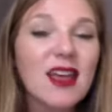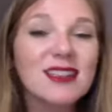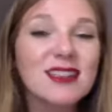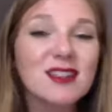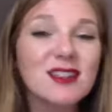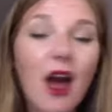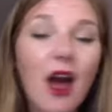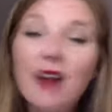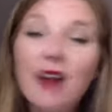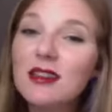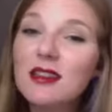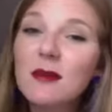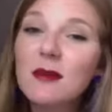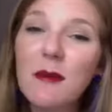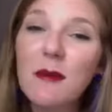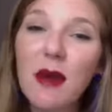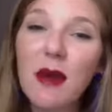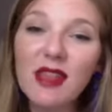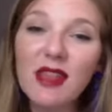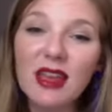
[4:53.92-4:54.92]
talk to them
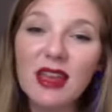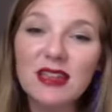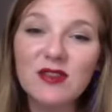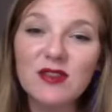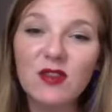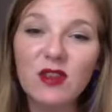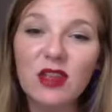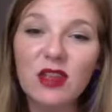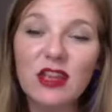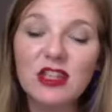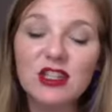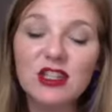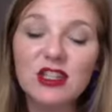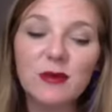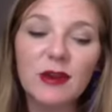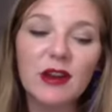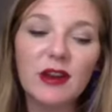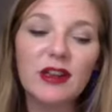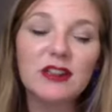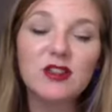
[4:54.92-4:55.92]
about the exfoliation
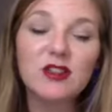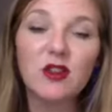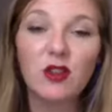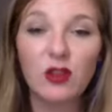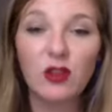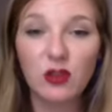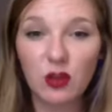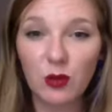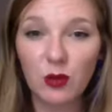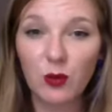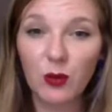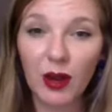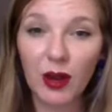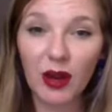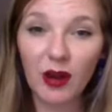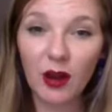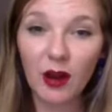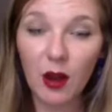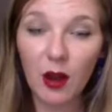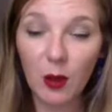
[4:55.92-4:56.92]
period so that
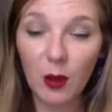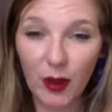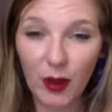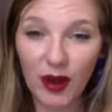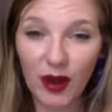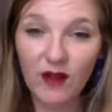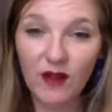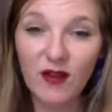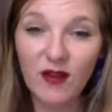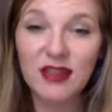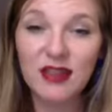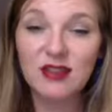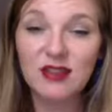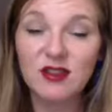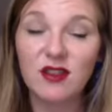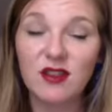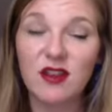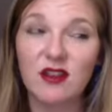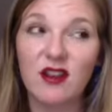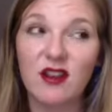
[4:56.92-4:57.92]
they're aware of it, so
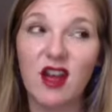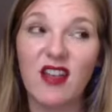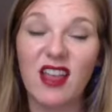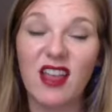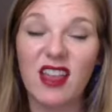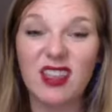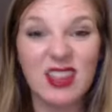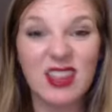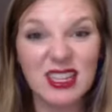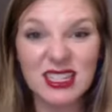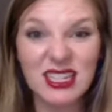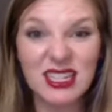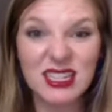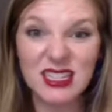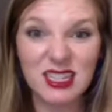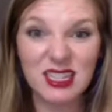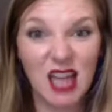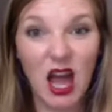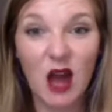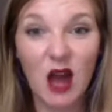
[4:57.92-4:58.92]
they're not like, this is
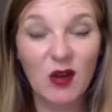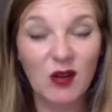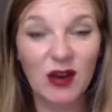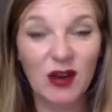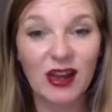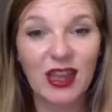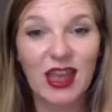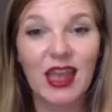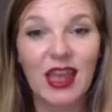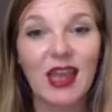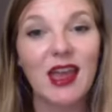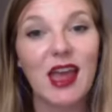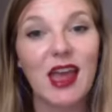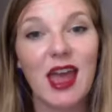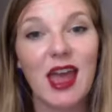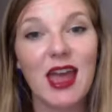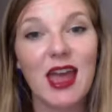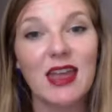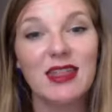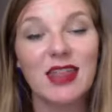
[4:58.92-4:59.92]
not working,
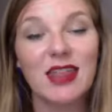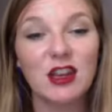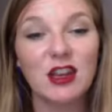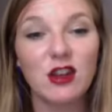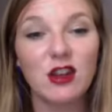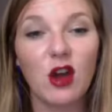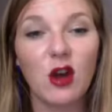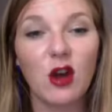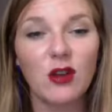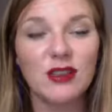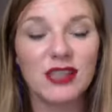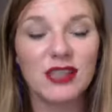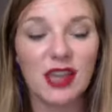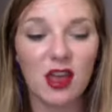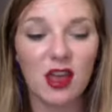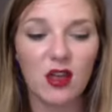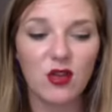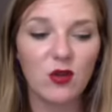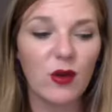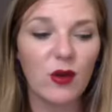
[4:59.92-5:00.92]
and they know to
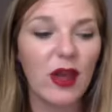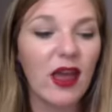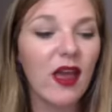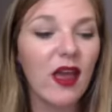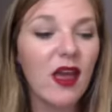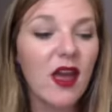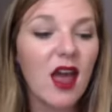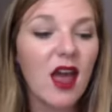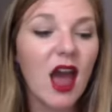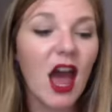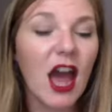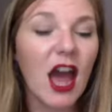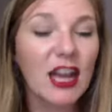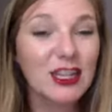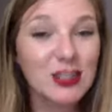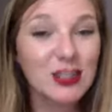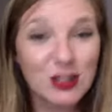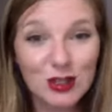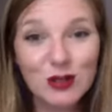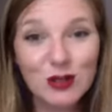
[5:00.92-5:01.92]
get through it.
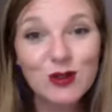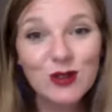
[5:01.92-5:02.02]
I do